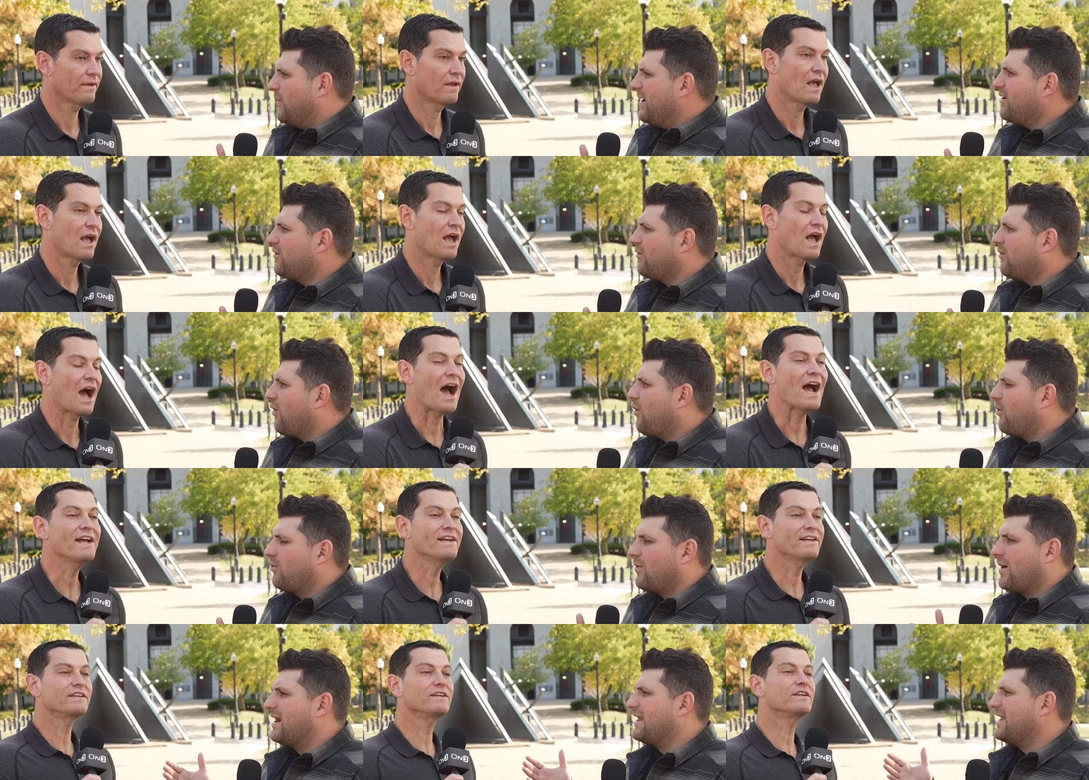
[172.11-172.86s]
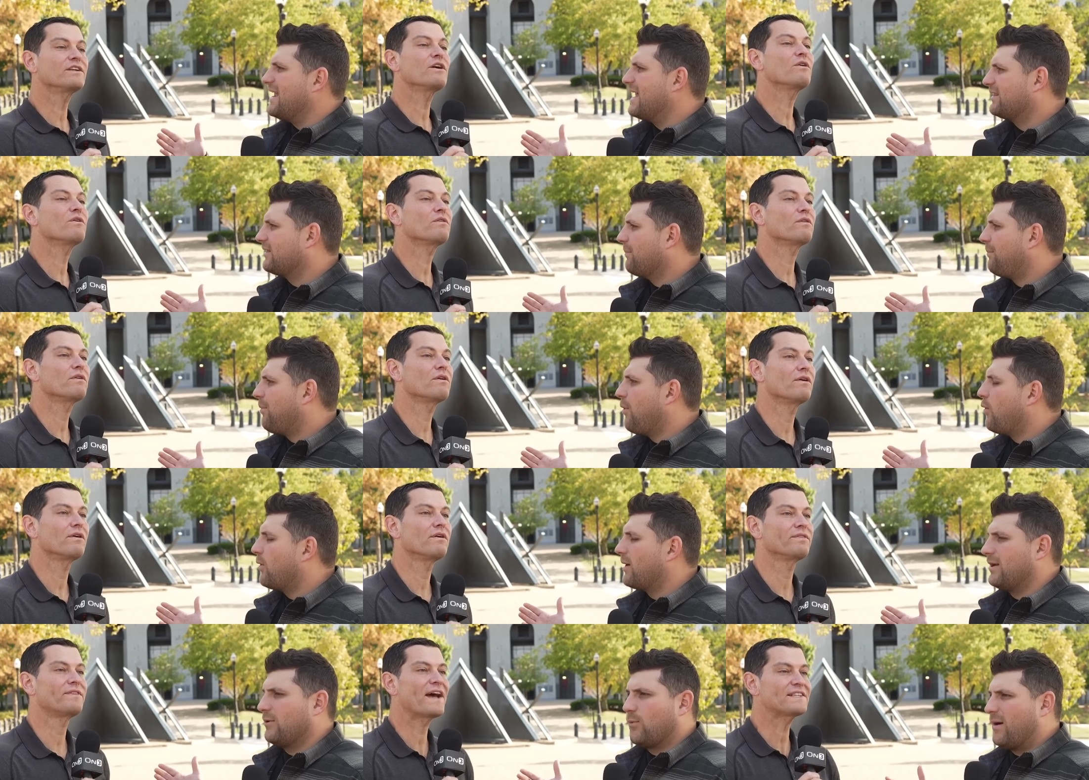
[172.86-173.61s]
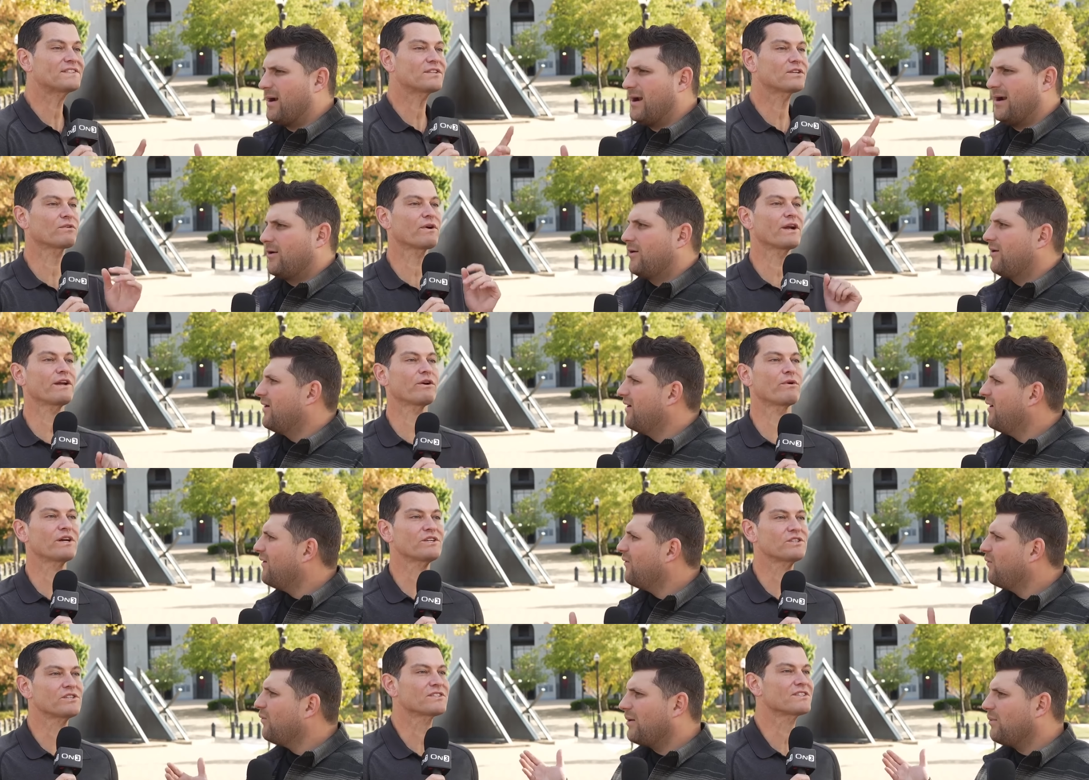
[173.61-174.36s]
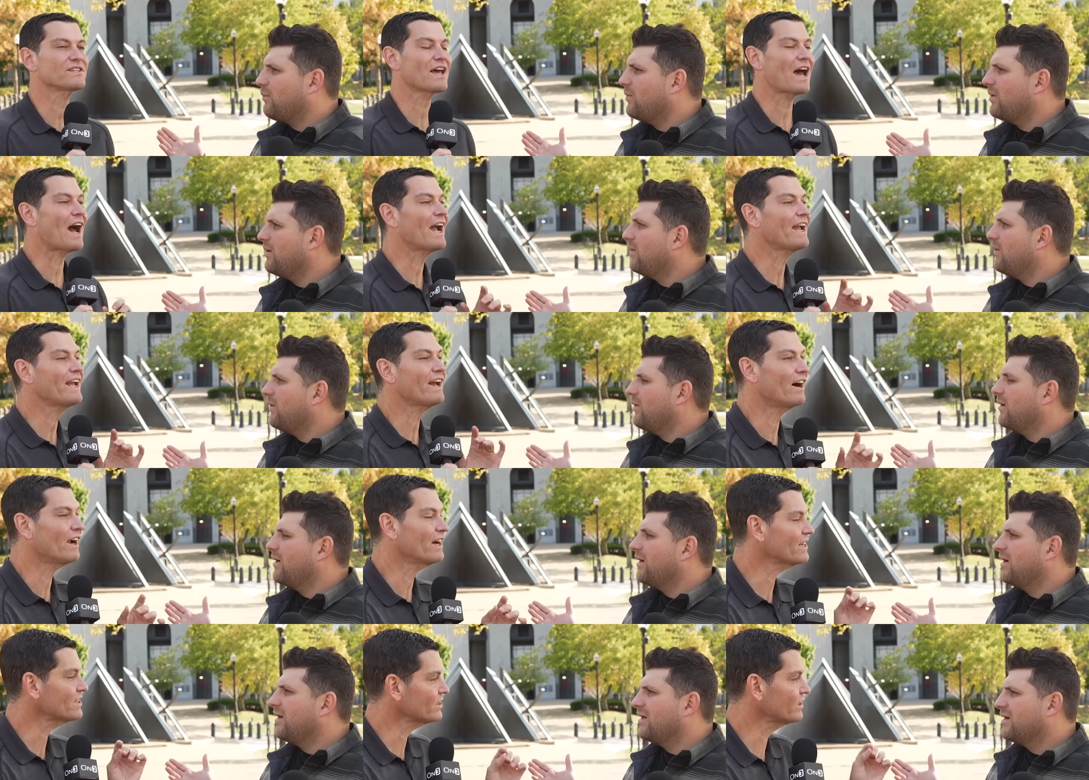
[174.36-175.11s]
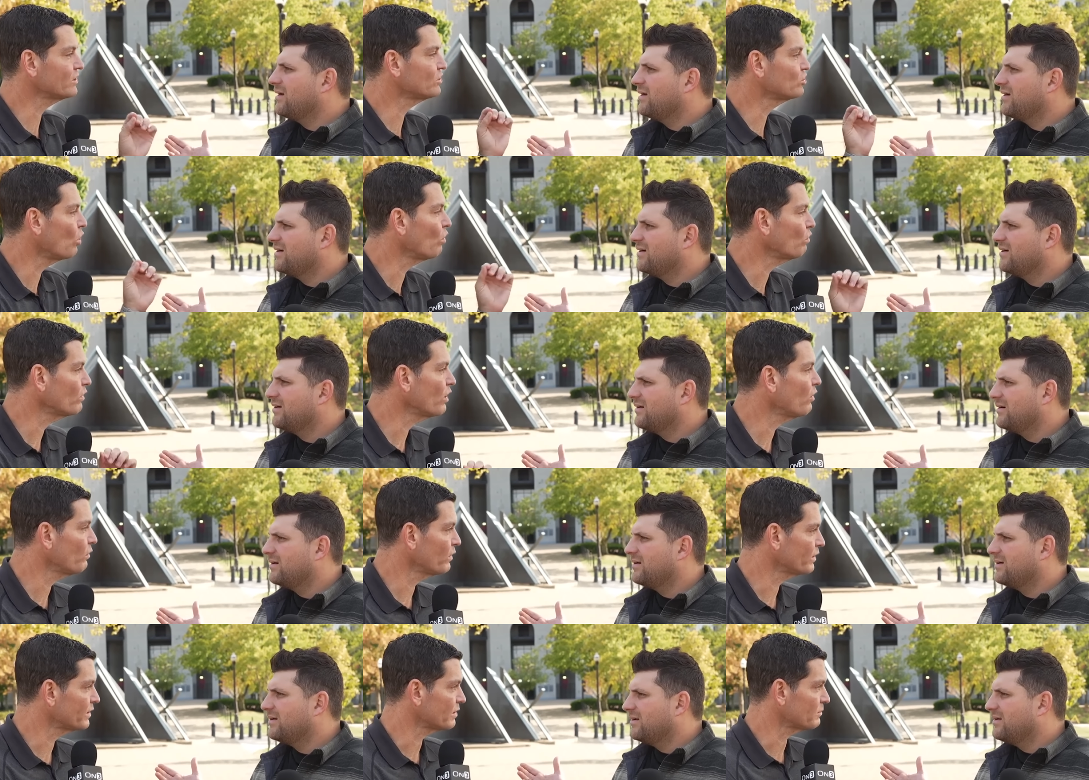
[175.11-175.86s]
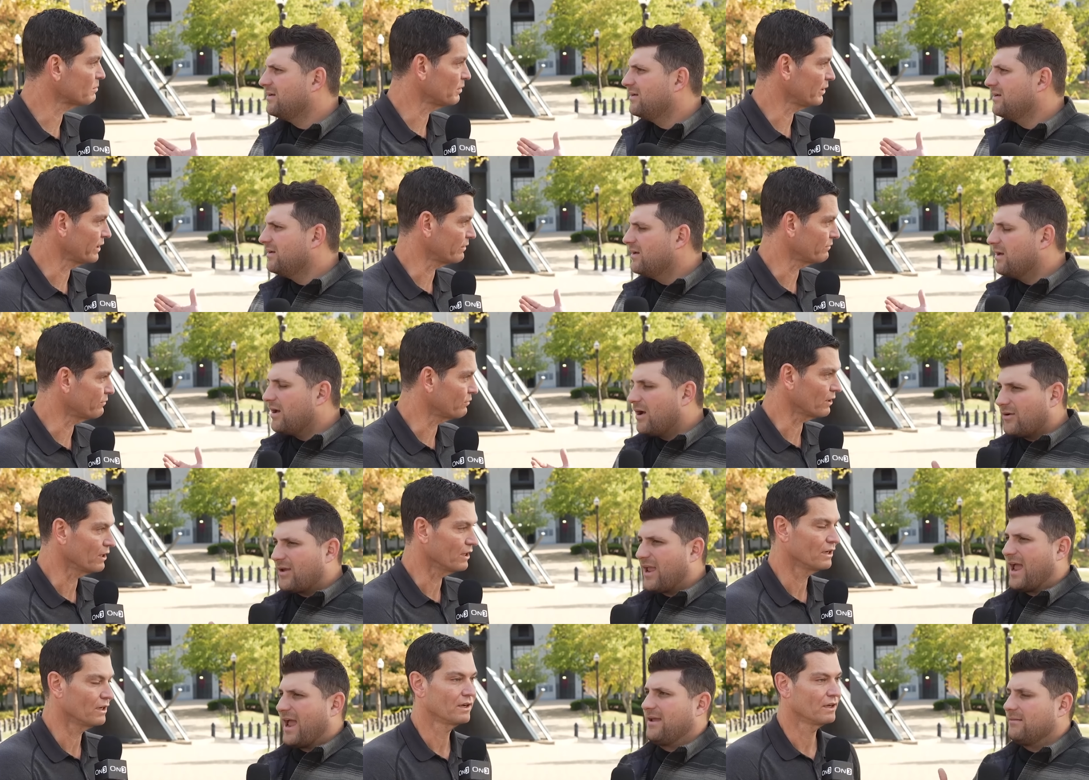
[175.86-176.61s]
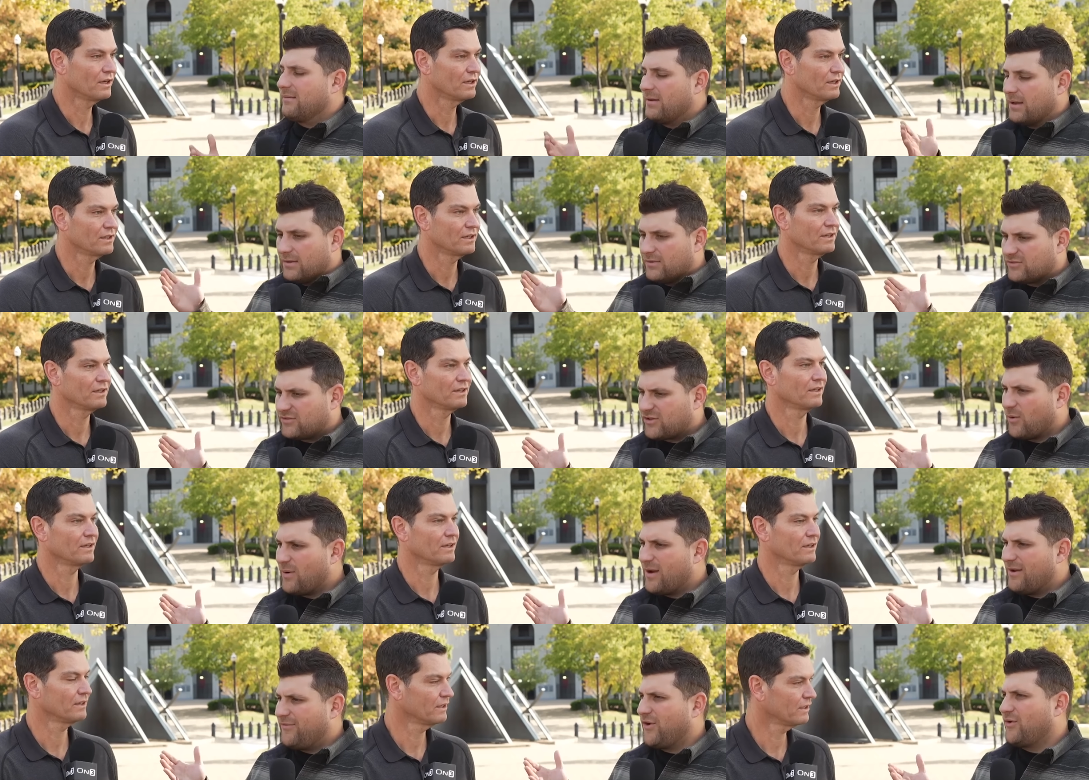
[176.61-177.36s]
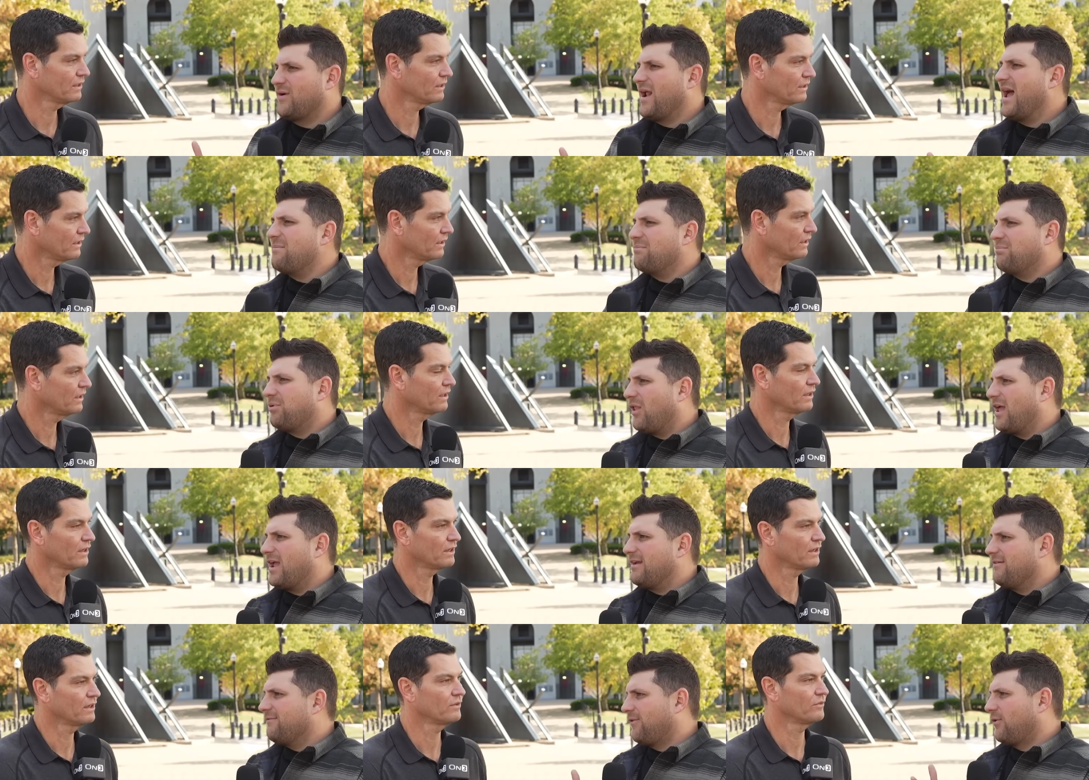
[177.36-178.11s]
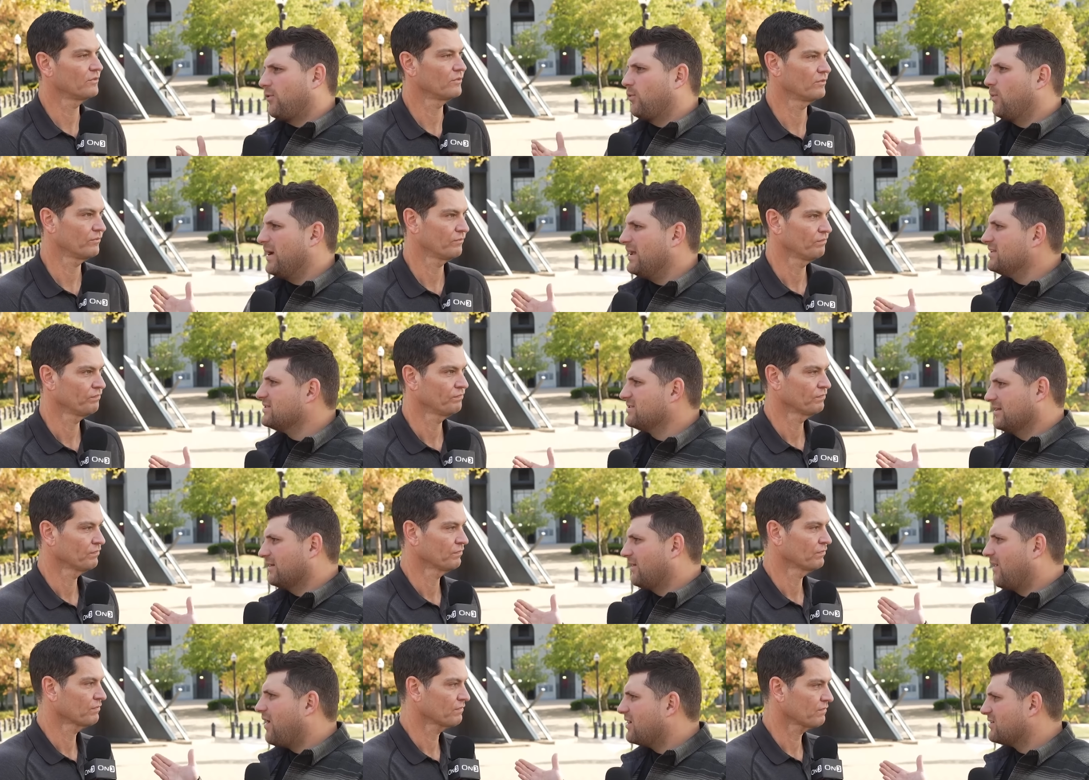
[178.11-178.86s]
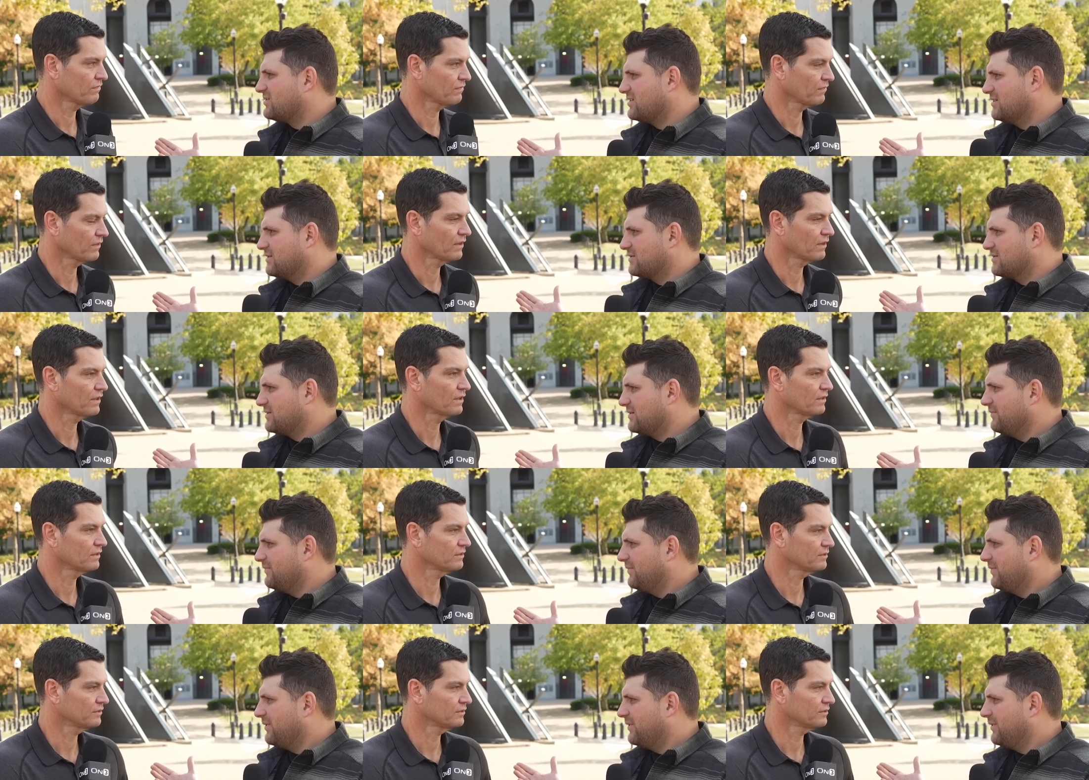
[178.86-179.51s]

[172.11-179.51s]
Speaker 1: We are already I, you know, at the point. That's where, a great question because I honestly don't know what they're playing for. Okay, so if you're not playing for wins and losses,